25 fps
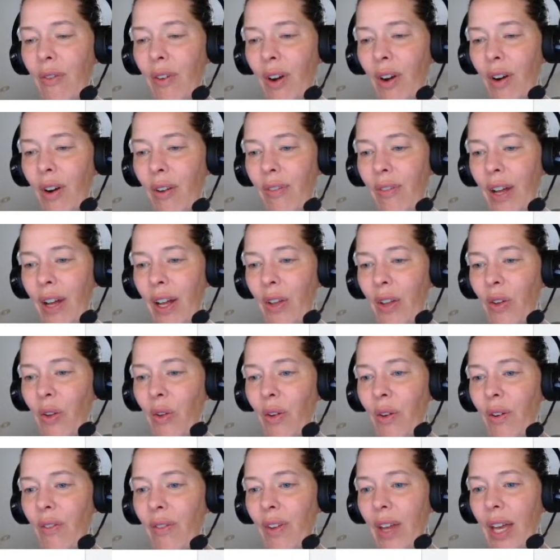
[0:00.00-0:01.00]
our value
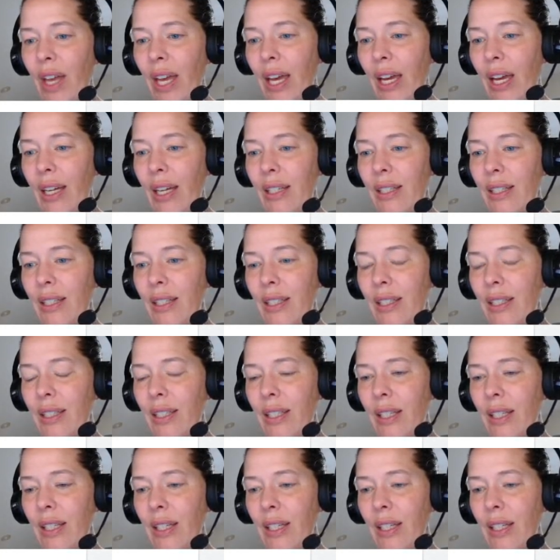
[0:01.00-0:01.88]
of x